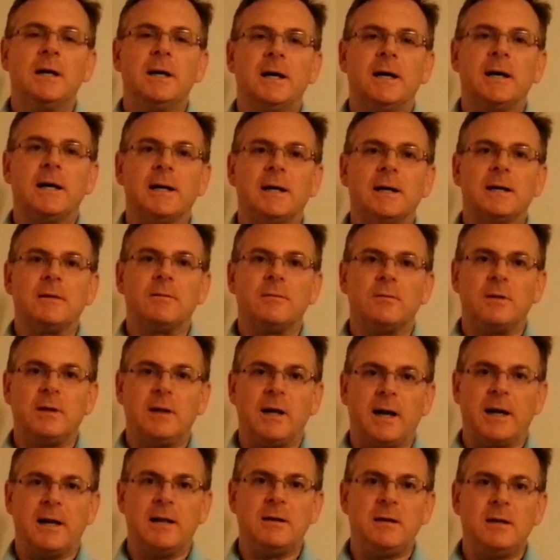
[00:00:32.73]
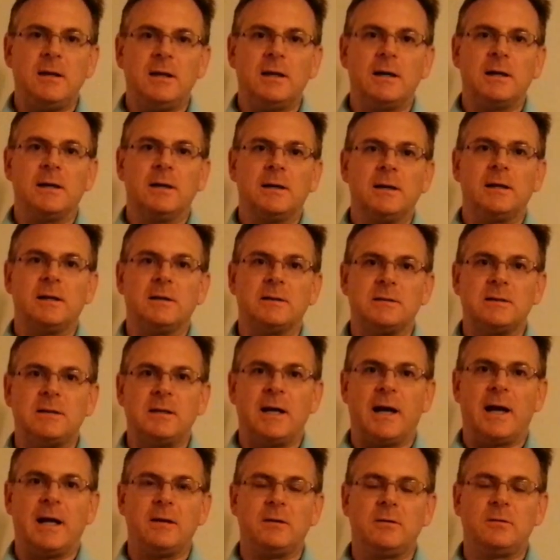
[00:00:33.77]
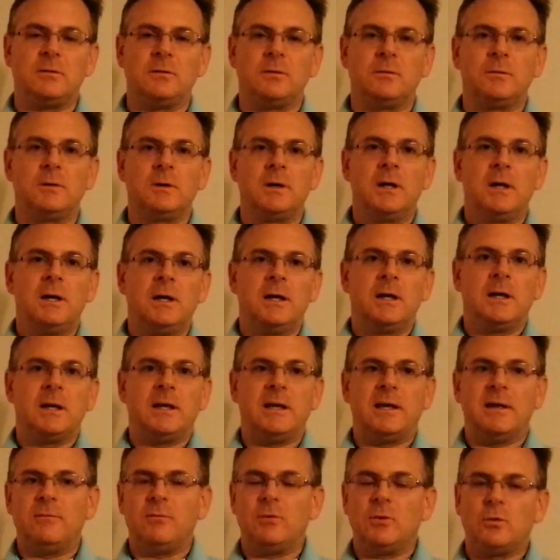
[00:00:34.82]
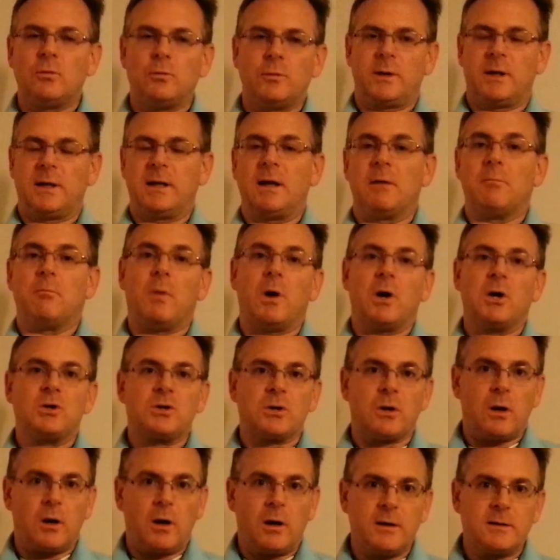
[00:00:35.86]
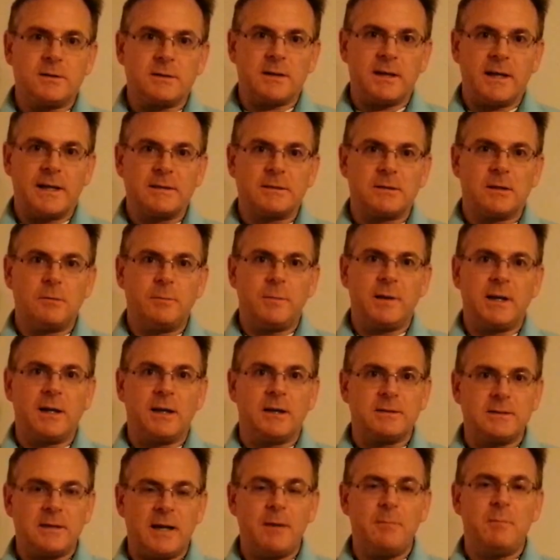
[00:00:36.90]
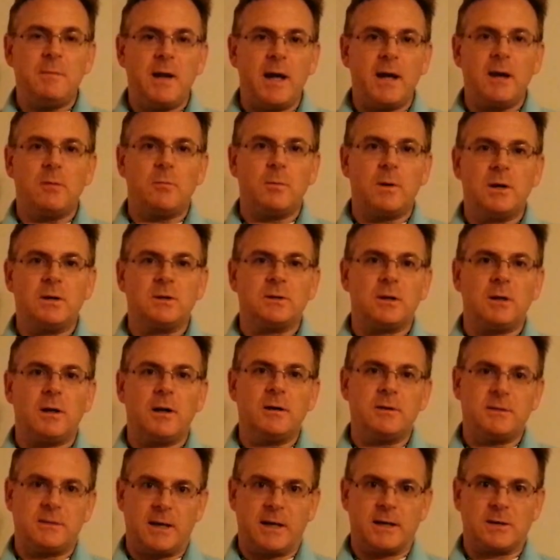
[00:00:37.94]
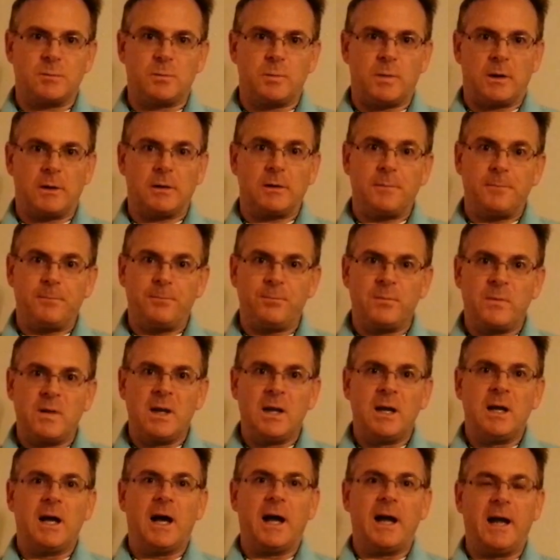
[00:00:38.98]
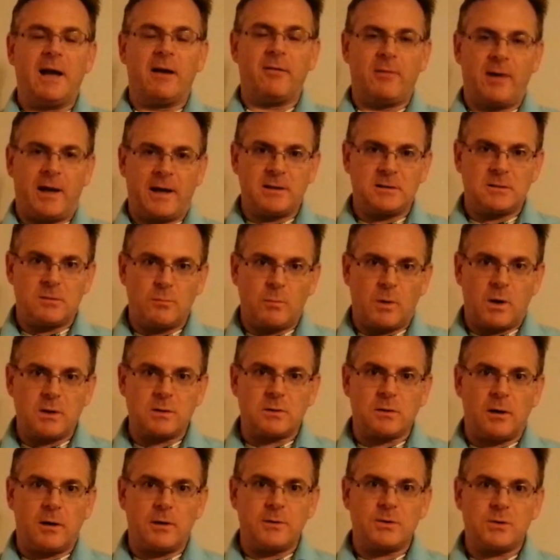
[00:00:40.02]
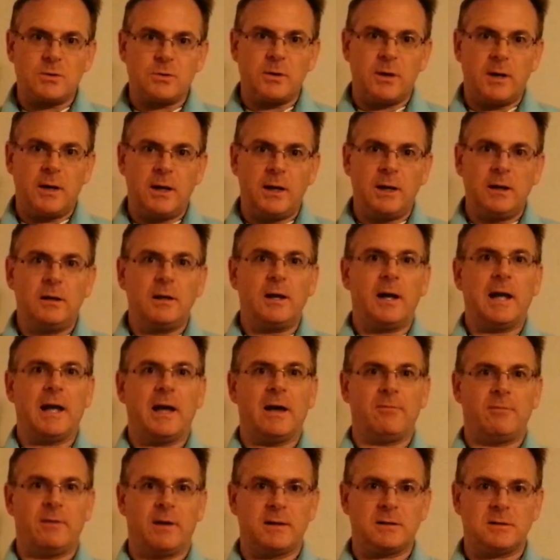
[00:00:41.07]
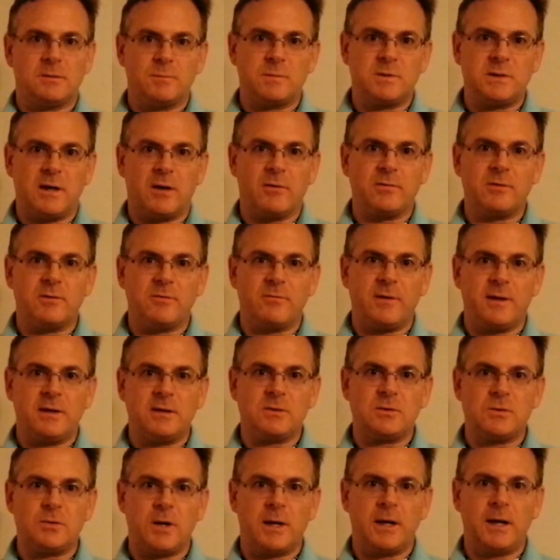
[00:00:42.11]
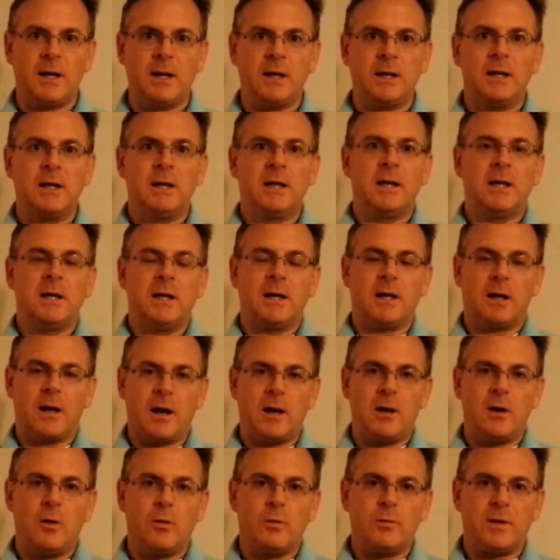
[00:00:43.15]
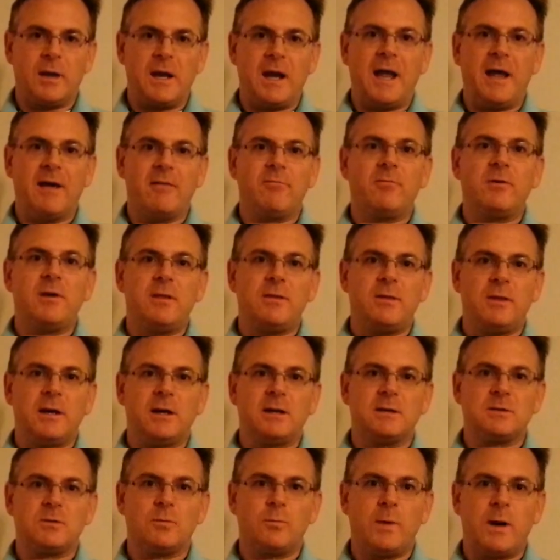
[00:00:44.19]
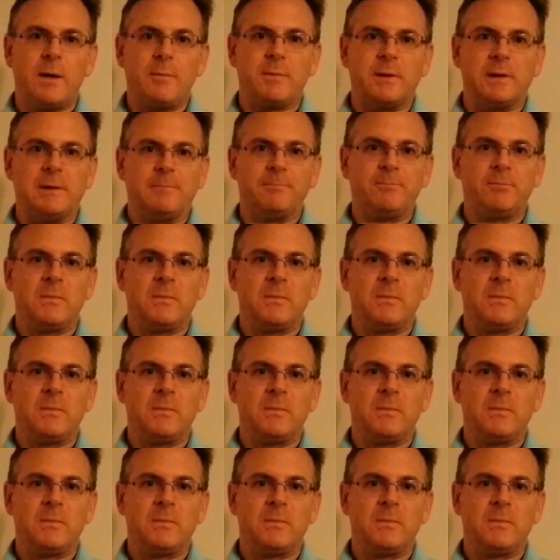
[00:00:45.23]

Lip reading: The idea is not to give you really a martial arts lesson, because I'm not a martial arts expert. I have had some martial arts training, I have had some self-defense training, and I know that everything is a weapon.